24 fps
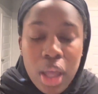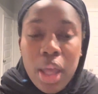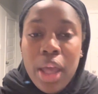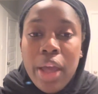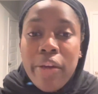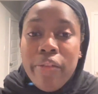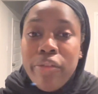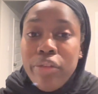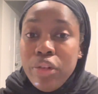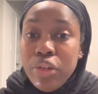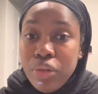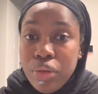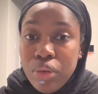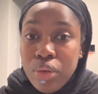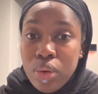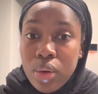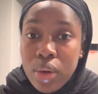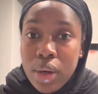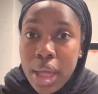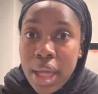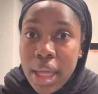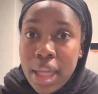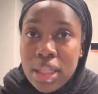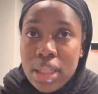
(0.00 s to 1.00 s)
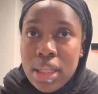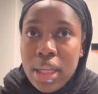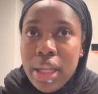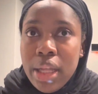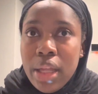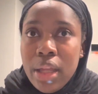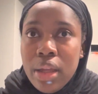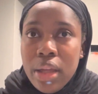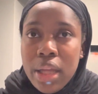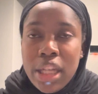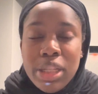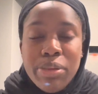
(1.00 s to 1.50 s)
fufu is
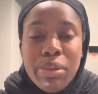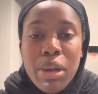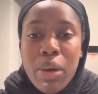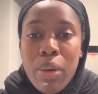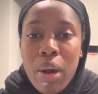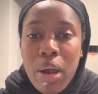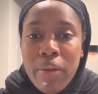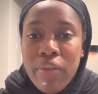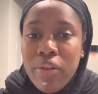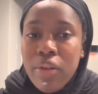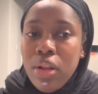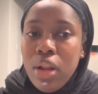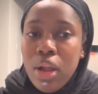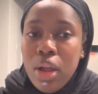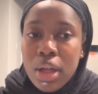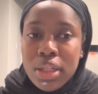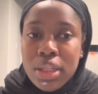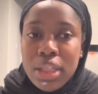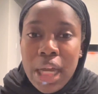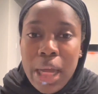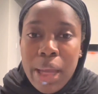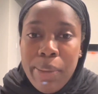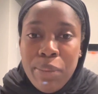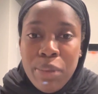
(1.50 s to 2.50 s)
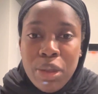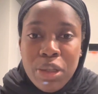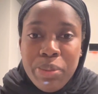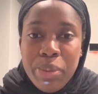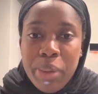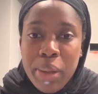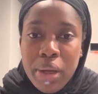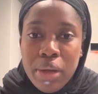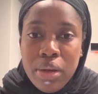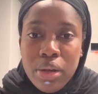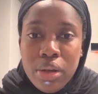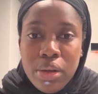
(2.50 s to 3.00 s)
like, it's been around for a long time. It's
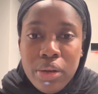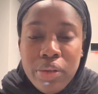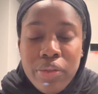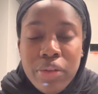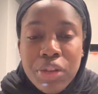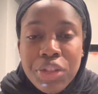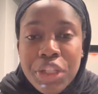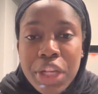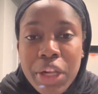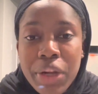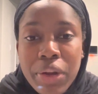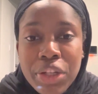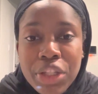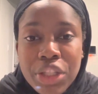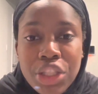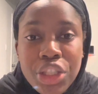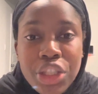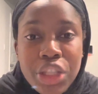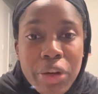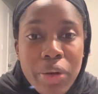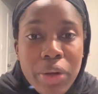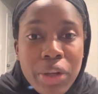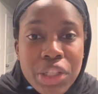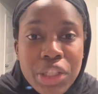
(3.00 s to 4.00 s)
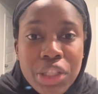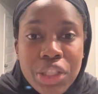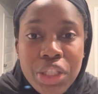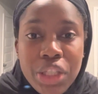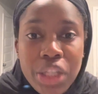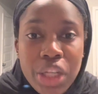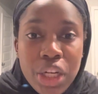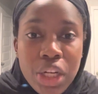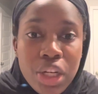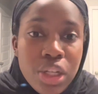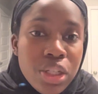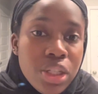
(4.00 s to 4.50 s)
been for generations,
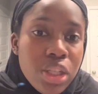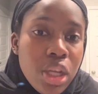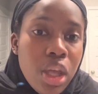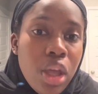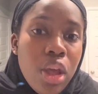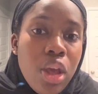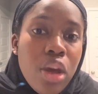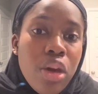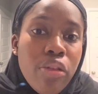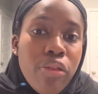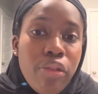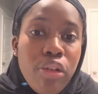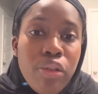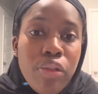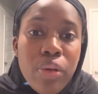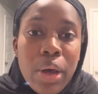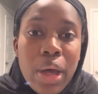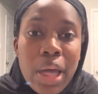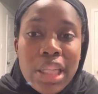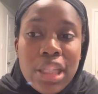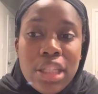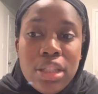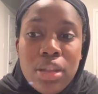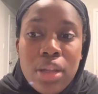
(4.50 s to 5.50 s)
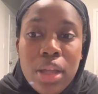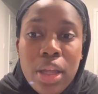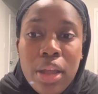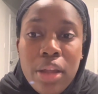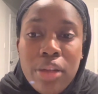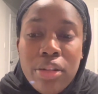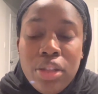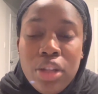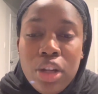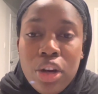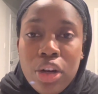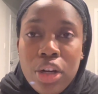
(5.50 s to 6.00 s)
years. Fufu has
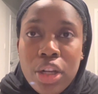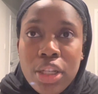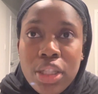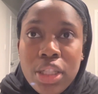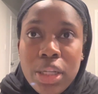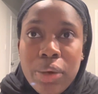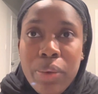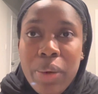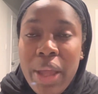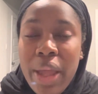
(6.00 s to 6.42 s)
turned into, we